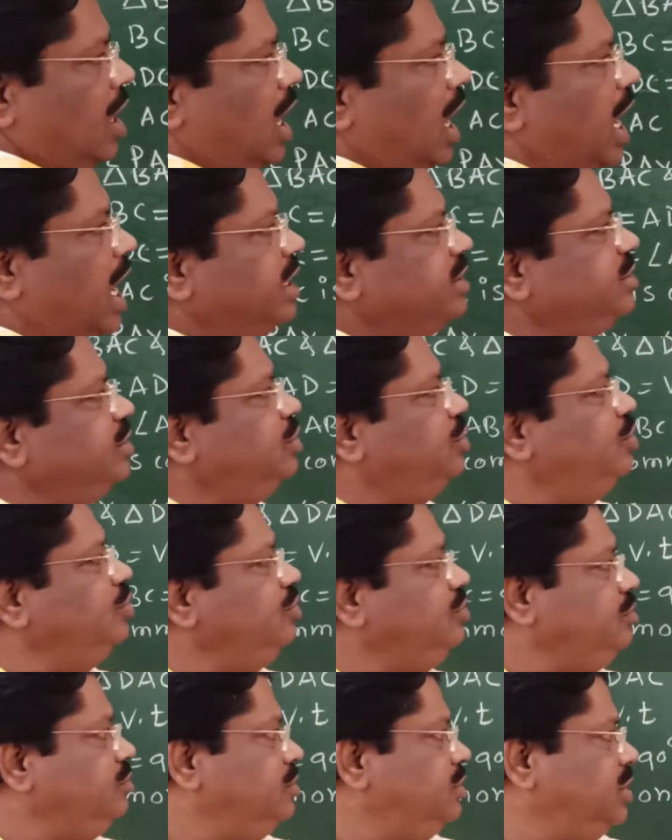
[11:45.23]
As
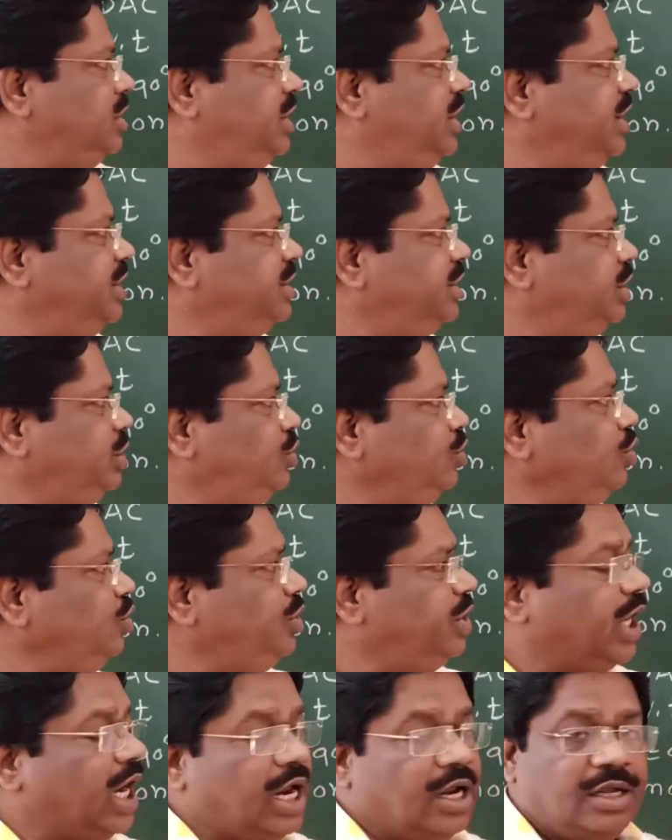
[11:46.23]
these two
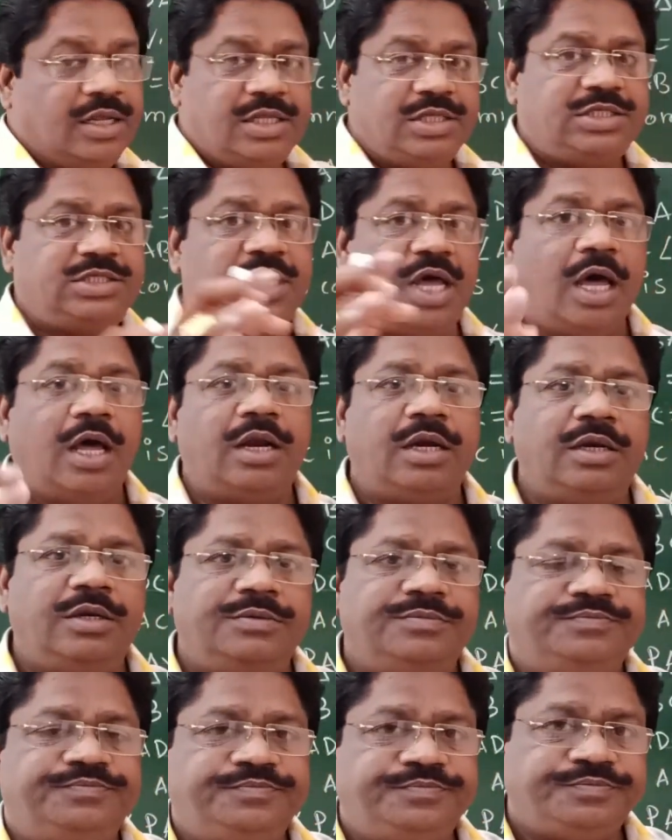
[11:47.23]
triangles are
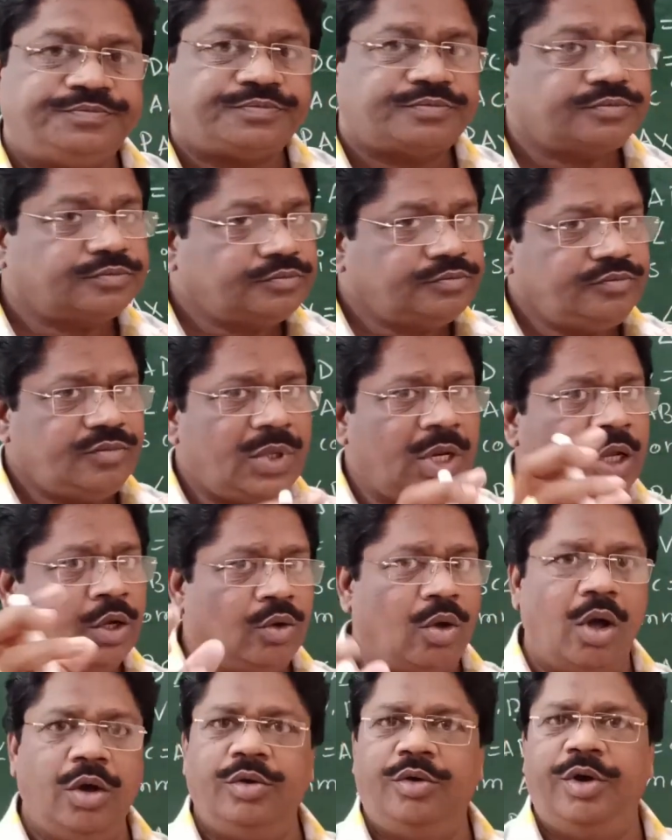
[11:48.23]

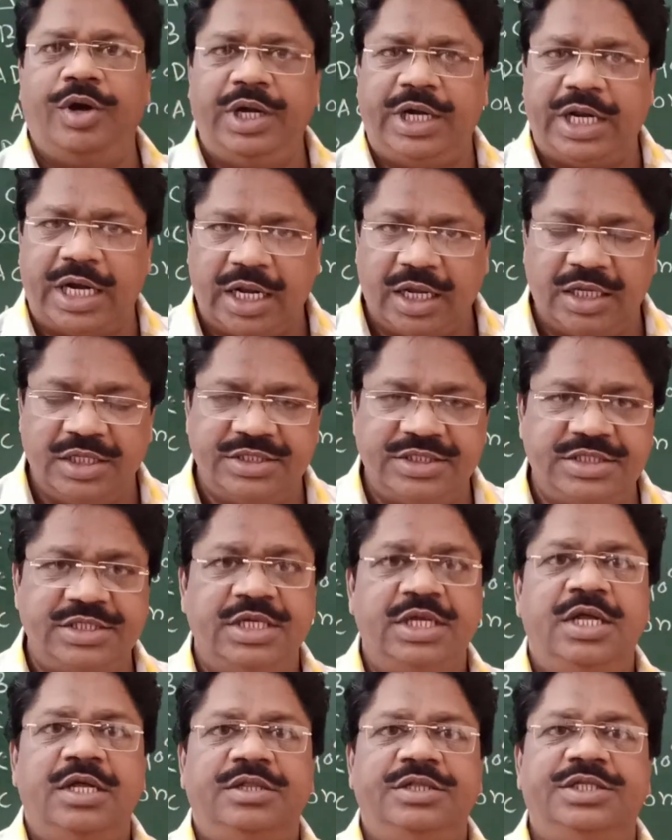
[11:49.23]
congruent
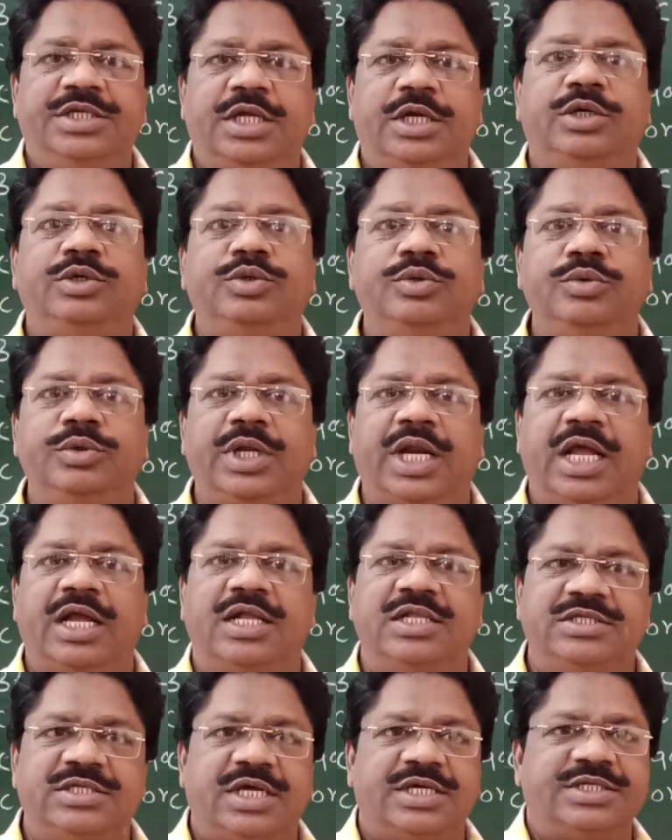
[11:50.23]
triangles, these two
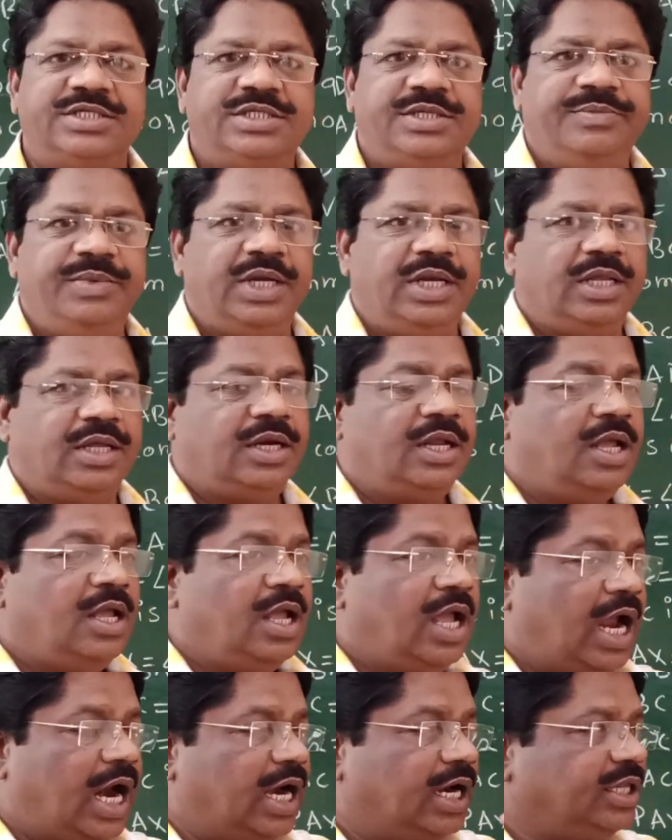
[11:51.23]
triangles are similar,
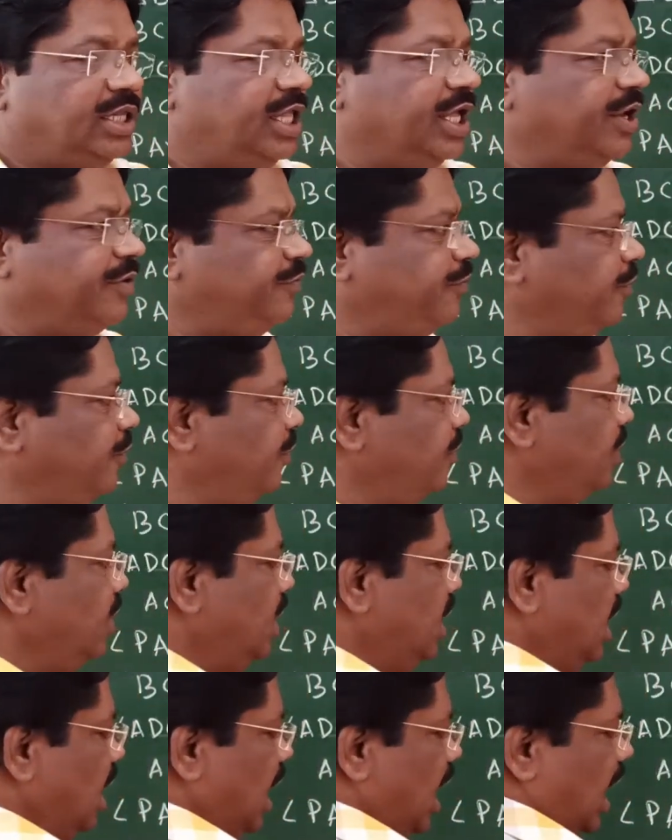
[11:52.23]
and therefore
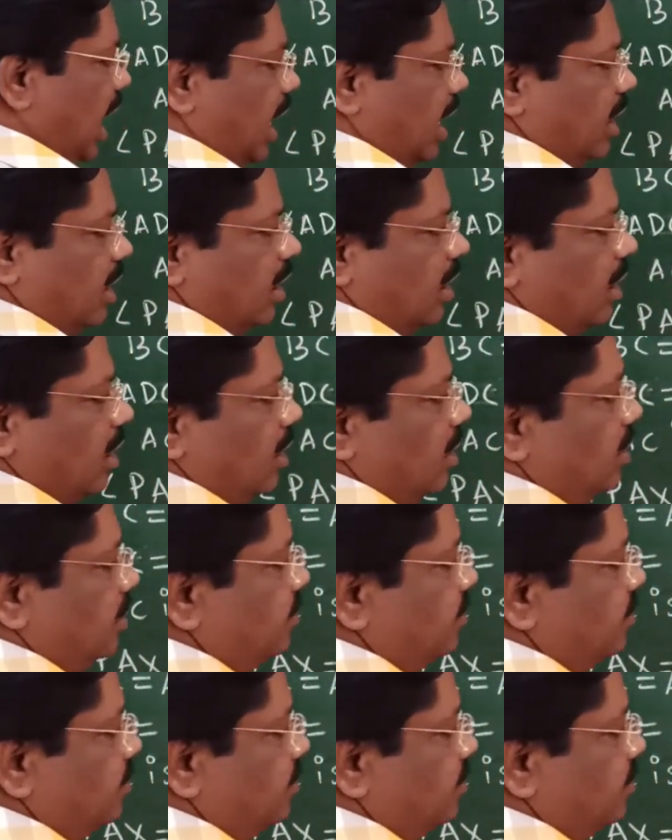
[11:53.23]
angle